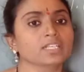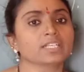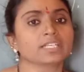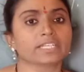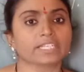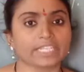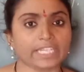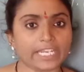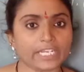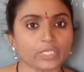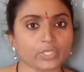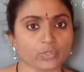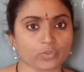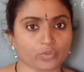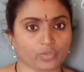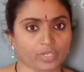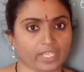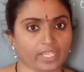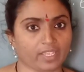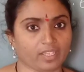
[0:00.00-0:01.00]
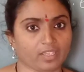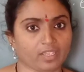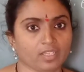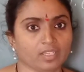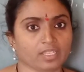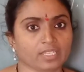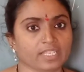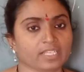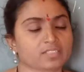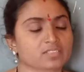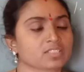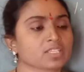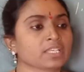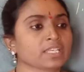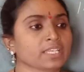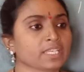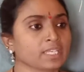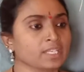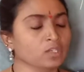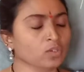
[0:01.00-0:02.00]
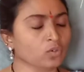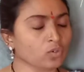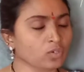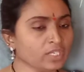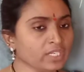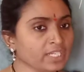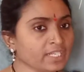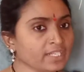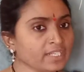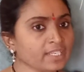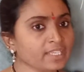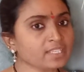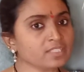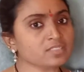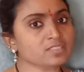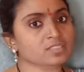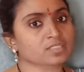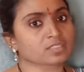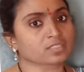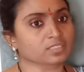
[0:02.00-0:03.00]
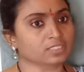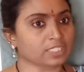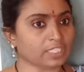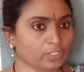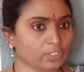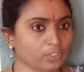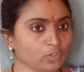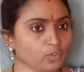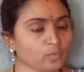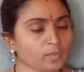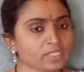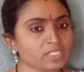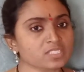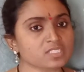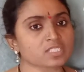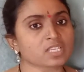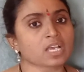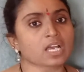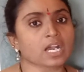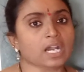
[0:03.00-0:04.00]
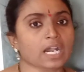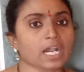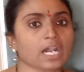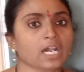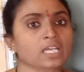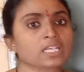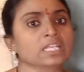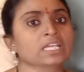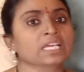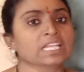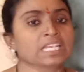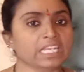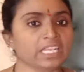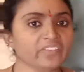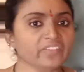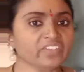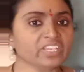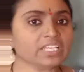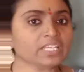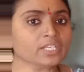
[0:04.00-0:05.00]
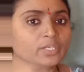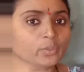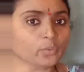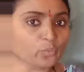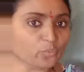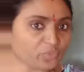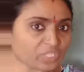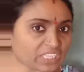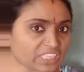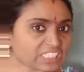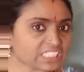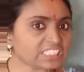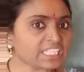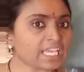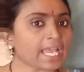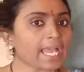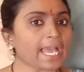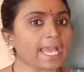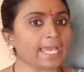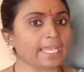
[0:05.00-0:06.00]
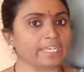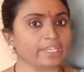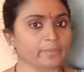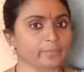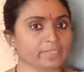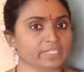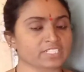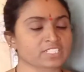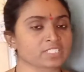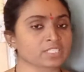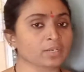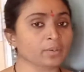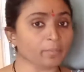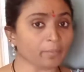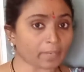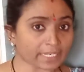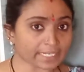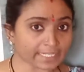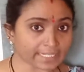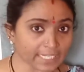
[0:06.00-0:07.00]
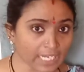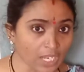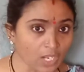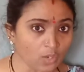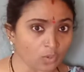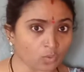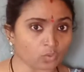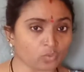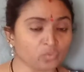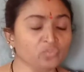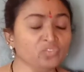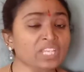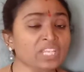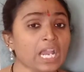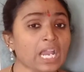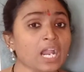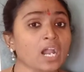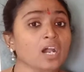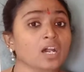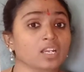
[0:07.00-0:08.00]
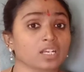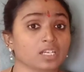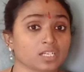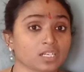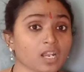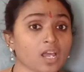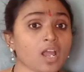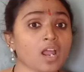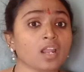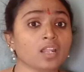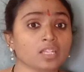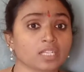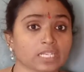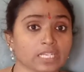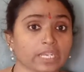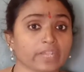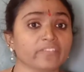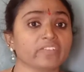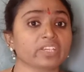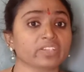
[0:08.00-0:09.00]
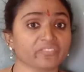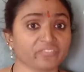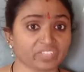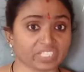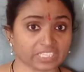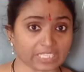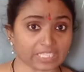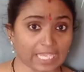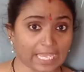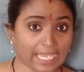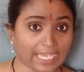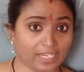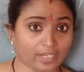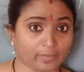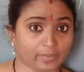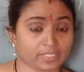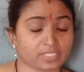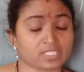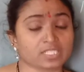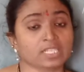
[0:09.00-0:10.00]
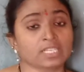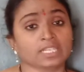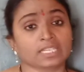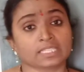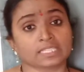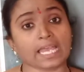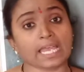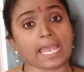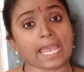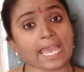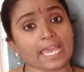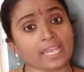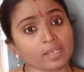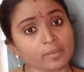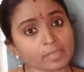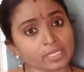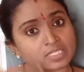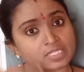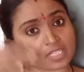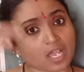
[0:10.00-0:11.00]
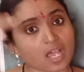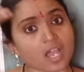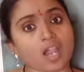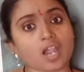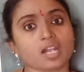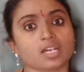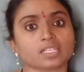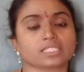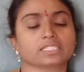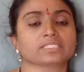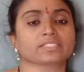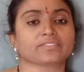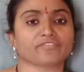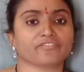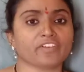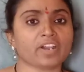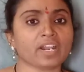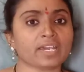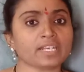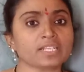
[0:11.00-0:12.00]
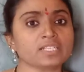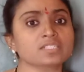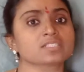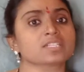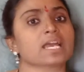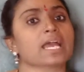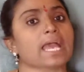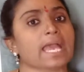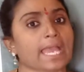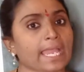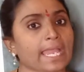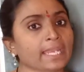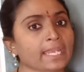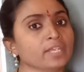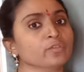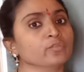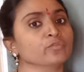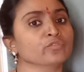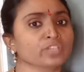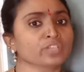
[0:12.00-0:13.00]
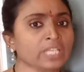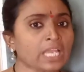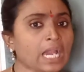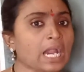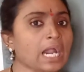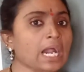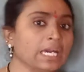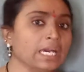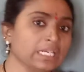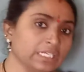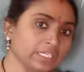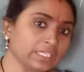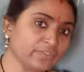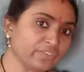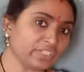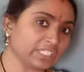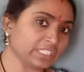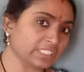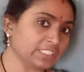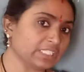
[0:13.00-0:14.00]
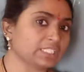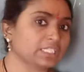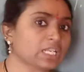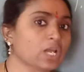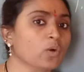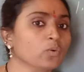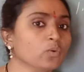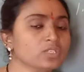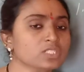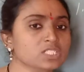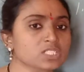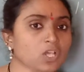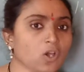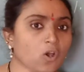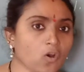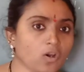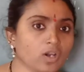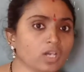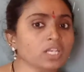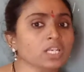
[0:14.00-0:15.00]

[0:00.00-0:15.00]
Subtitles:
day to day. Yes, in olden days, the humans are living with the animals. But now, we are not living with the animals. The animals are in the forest and we are living in the towns or